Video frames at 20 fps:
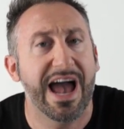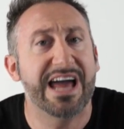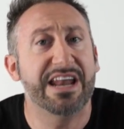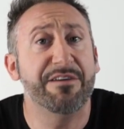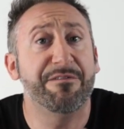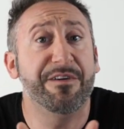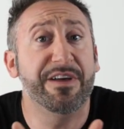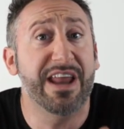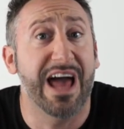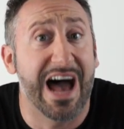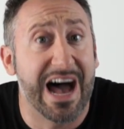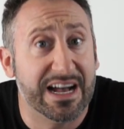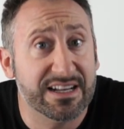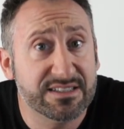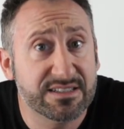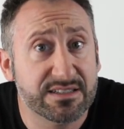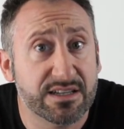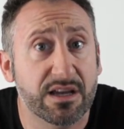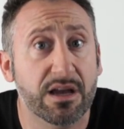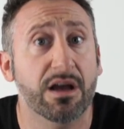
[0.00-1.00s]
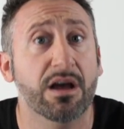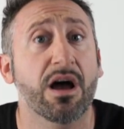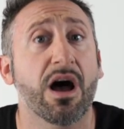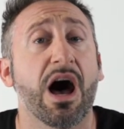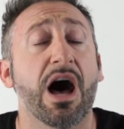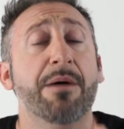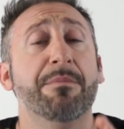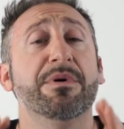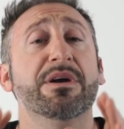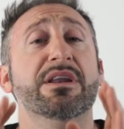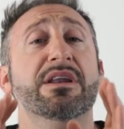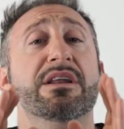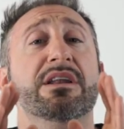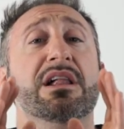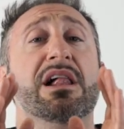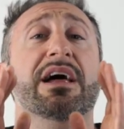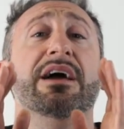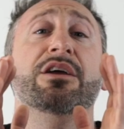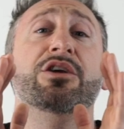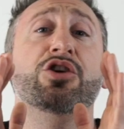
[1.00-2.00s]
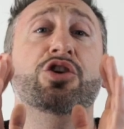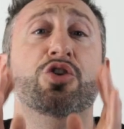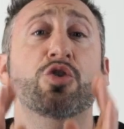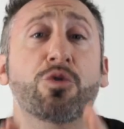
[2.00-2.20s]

And if it has, I'm going to let